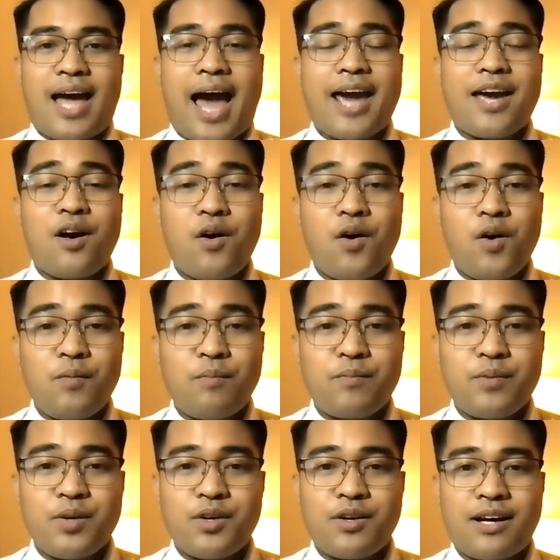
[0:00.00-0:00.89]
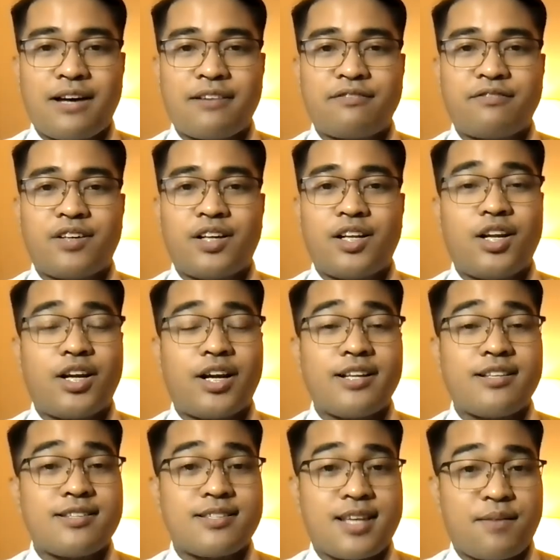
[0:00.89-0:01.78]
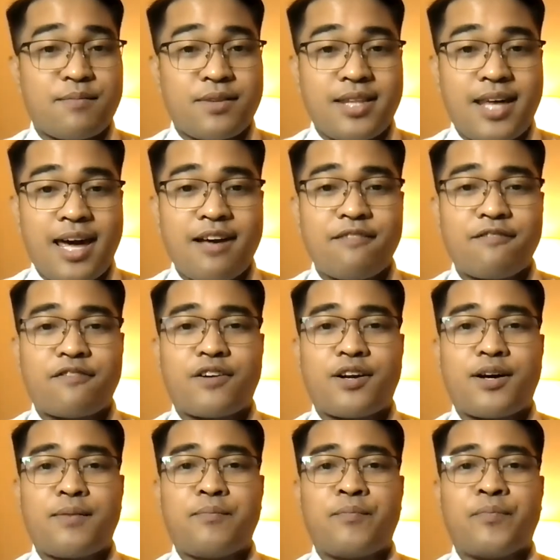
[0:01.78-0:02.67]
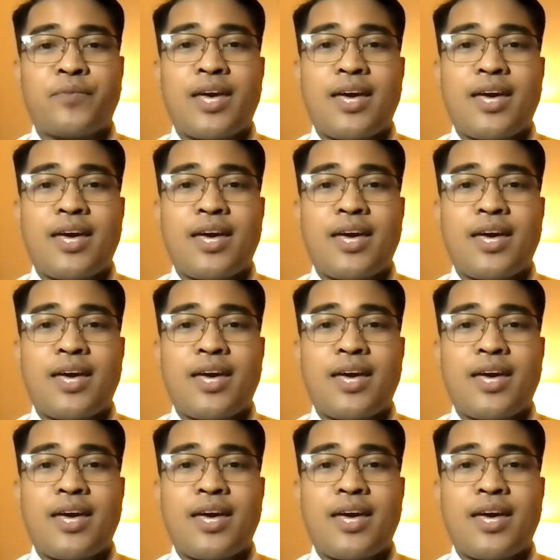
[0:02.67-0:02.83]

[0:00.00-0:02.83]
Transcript: I hope you have learned something from